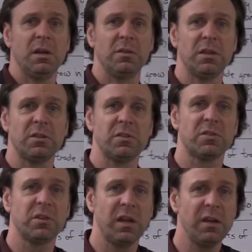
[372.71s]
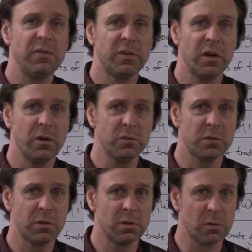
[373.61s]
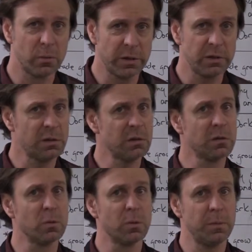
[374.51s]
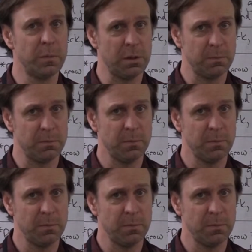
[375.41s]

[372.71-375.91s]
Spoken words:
that the slave codes that are written in the Caribbean